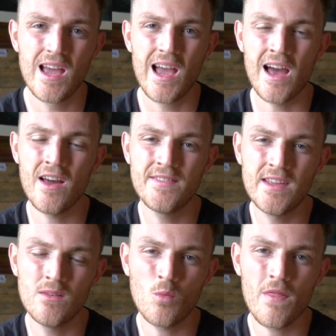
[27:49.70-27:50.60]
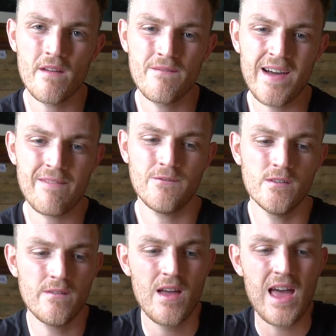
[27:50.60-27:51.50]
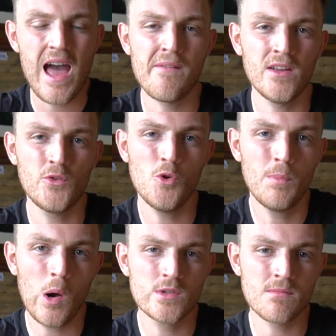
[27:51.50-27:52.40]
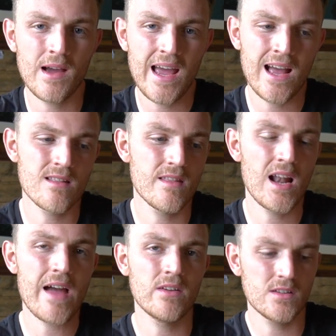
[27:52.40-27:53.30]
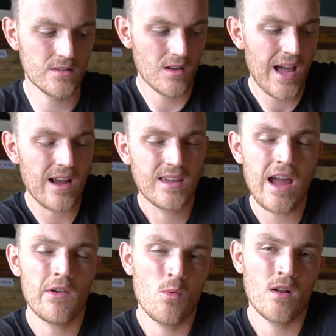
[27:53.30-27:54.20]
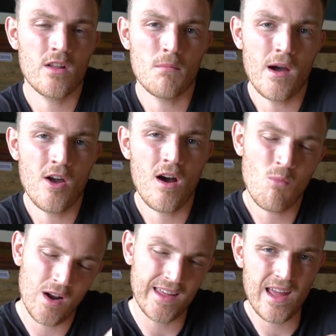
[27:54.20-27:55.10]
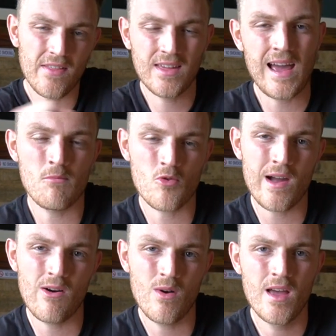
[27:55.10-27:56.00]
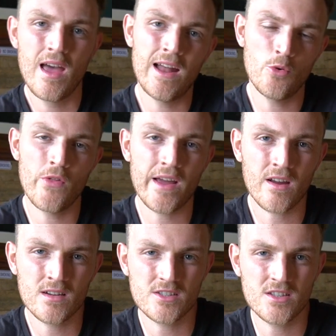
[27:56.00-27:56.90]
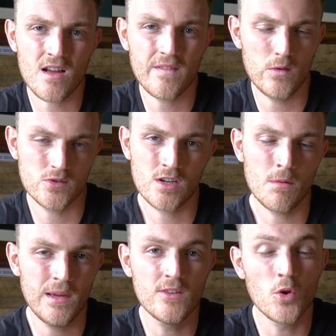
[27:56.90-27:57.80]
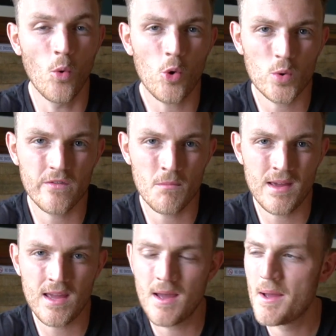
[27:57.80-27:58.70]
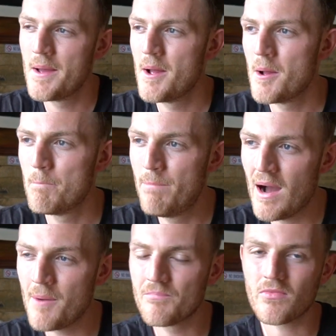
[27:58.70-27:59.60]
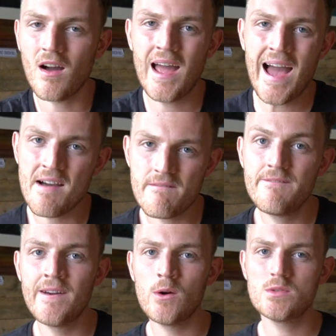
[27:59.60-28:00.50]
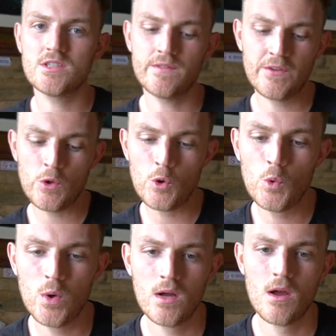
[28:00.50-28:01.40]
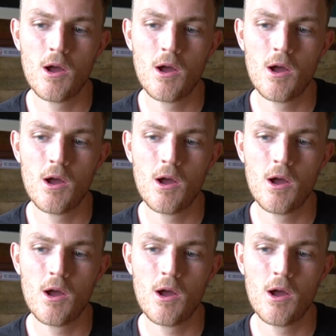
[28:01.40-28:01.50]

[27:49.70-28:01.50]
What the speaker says: and I didn't want the faff of having 2 poles in my hand, then having to carry one under my arm while I get the camera out and all that kind of stuff. It was going to be too awkward for me. But I have felt a few